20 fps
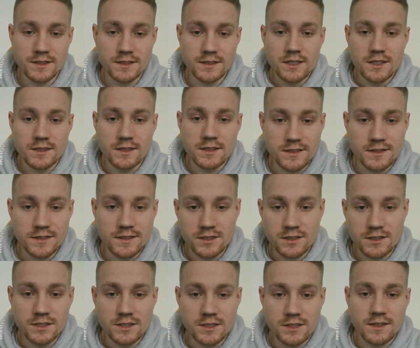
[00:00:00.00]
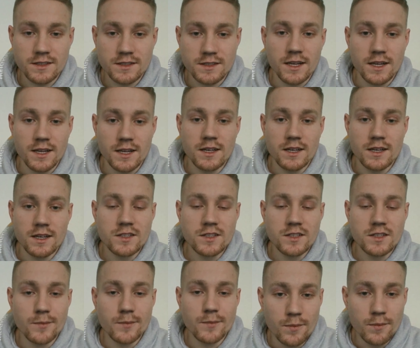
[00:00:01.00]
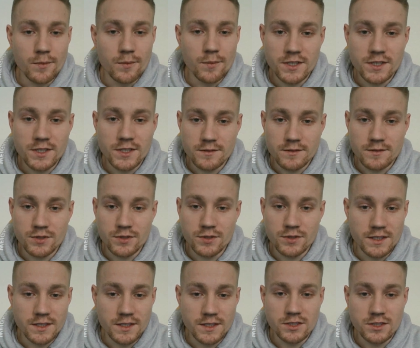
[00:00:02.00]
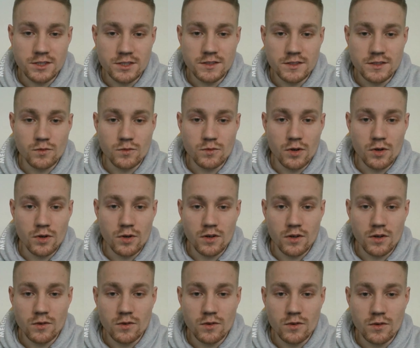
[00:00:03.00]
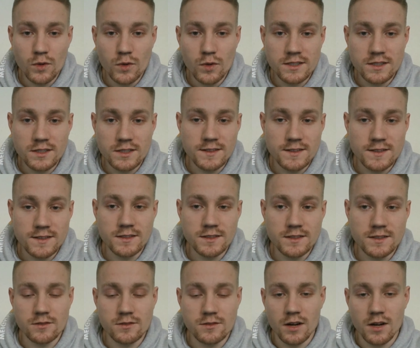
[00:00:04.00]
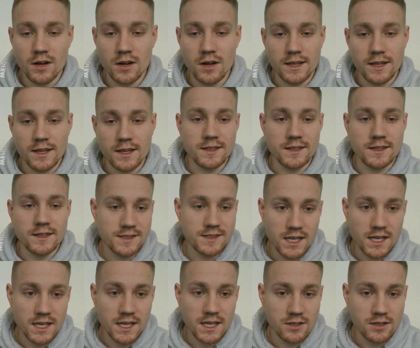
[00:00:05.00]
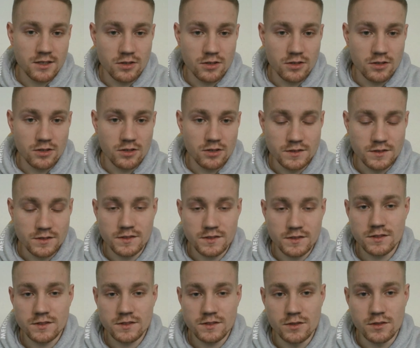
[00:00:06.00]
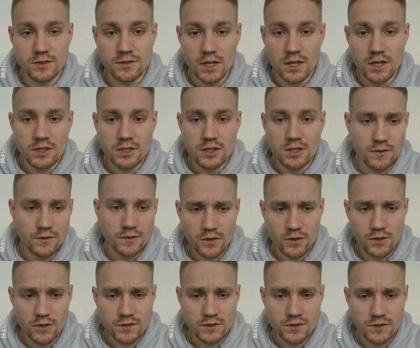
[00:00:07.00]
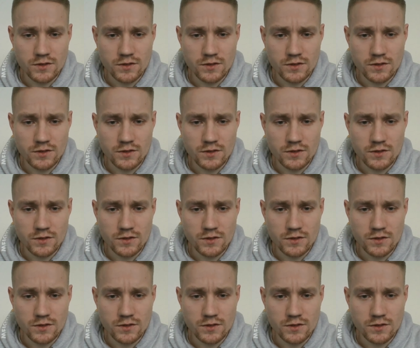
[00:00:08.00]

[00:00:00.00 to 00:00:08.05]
these are just like small percentages to work on weaknesses or like aesthetic goals. So don't focus too